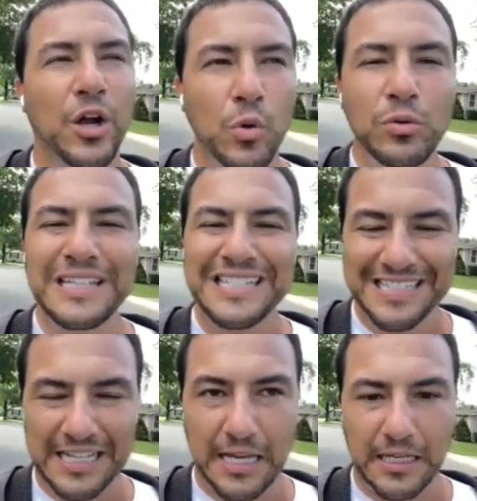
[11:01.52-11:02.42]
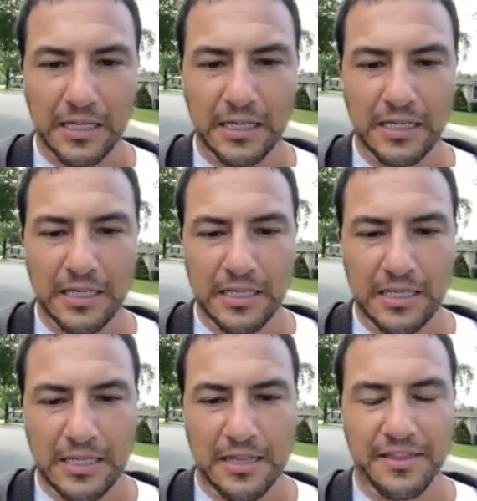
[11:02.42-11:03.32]
only say
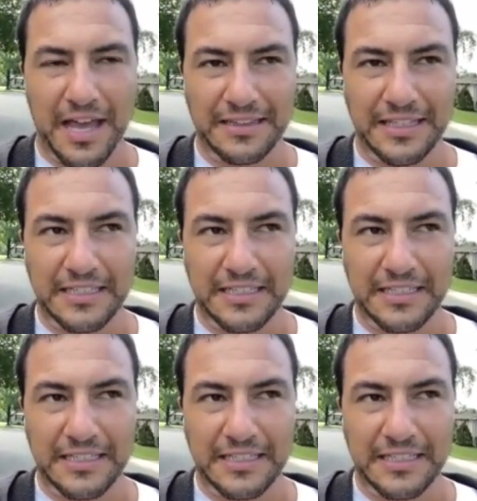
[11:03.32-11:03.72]
that